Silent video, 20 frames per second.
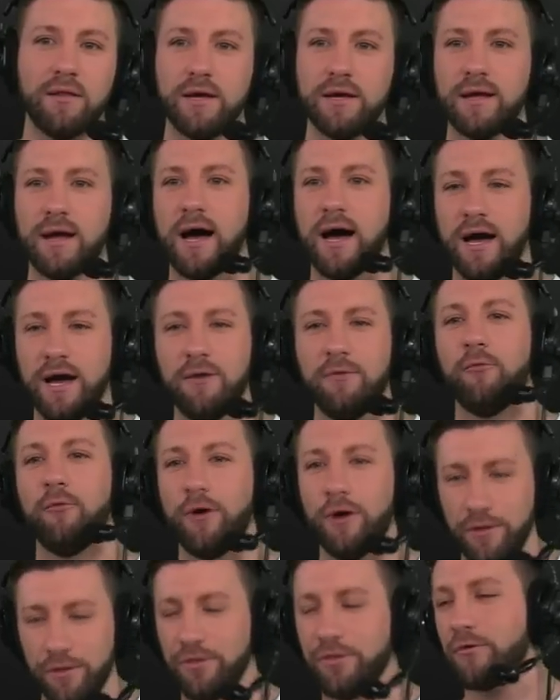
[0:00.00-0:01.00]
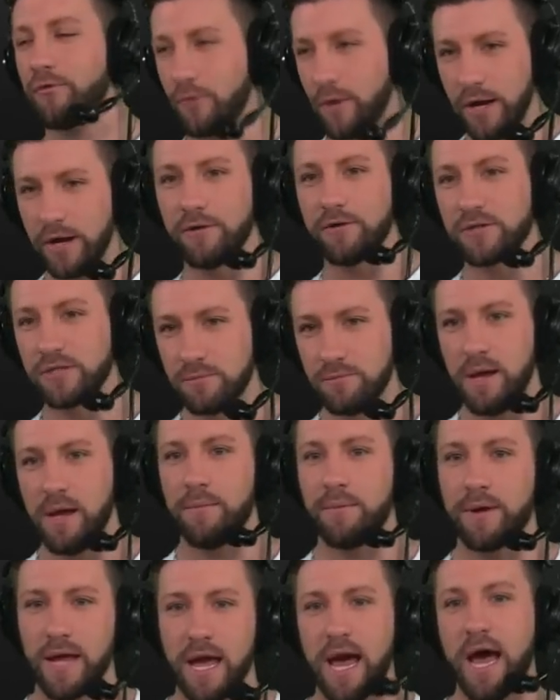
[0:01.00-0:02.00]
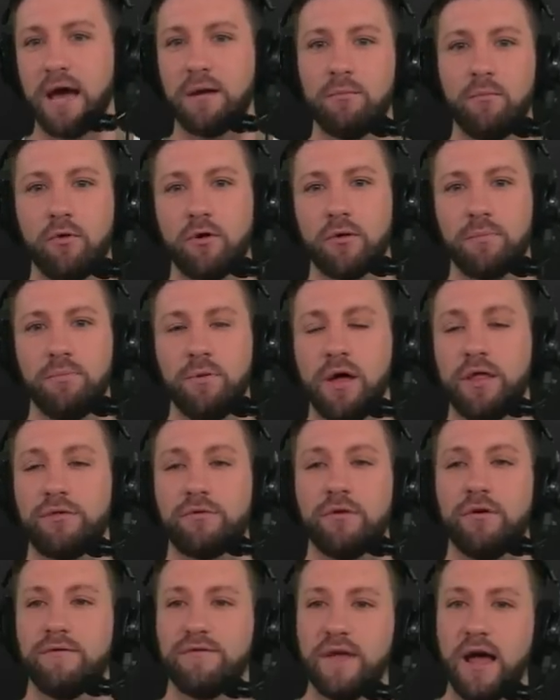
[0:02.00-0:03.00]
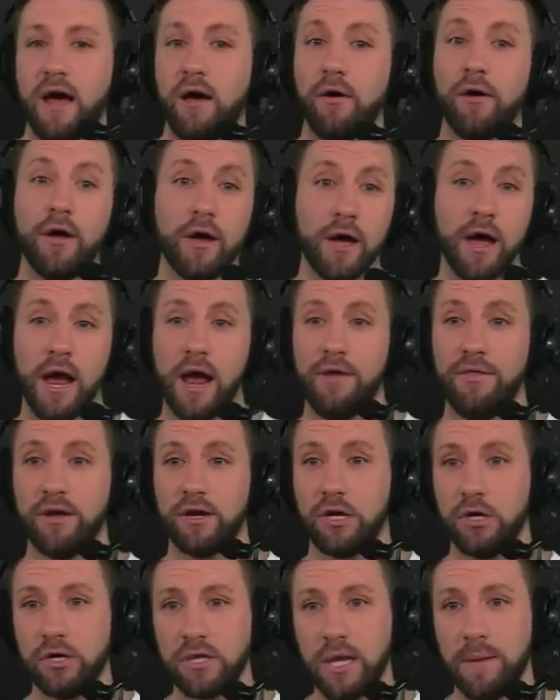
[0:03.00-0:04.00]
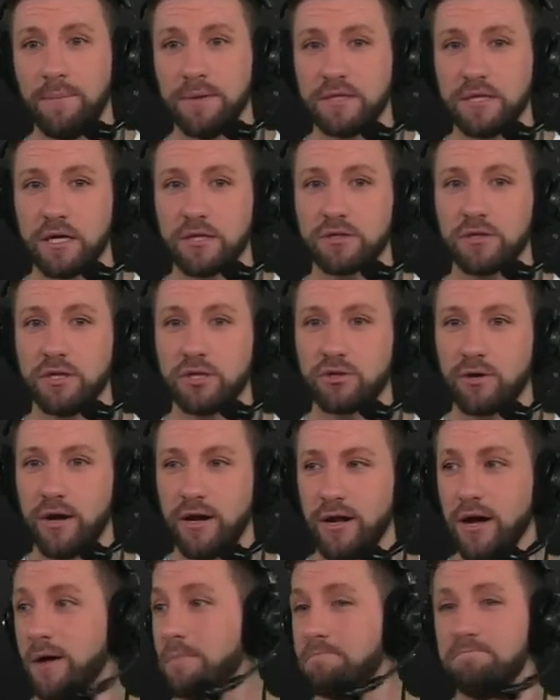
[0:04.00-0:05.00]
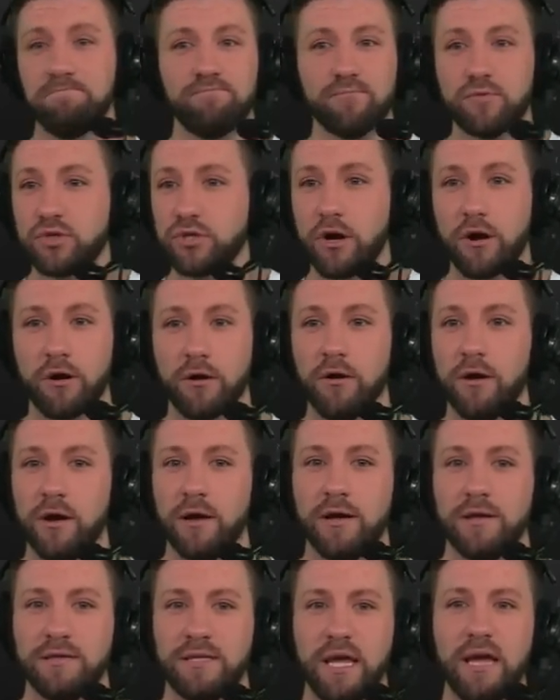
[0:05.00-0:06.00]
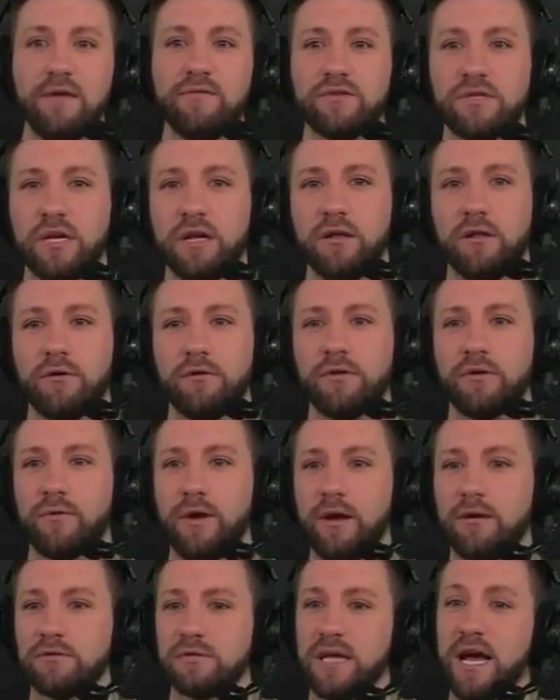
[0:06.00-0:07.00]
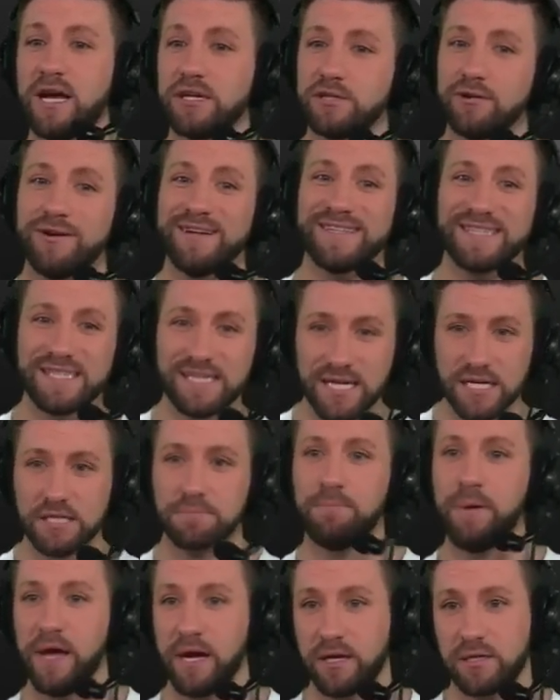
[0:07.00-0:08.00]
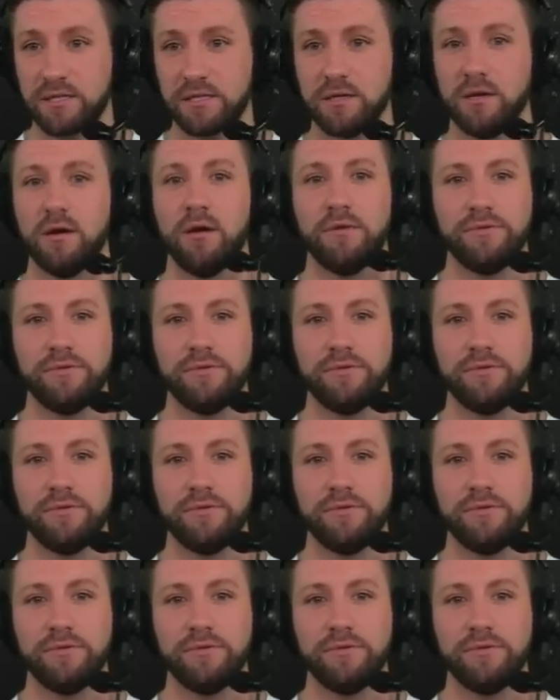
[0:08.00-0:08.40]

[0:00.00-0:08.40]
Like I want the Raiders to be able to add more plethora of talent. And then could they potentially trade up? Sure. Dave Ziegler and the Raiders last year had six picks.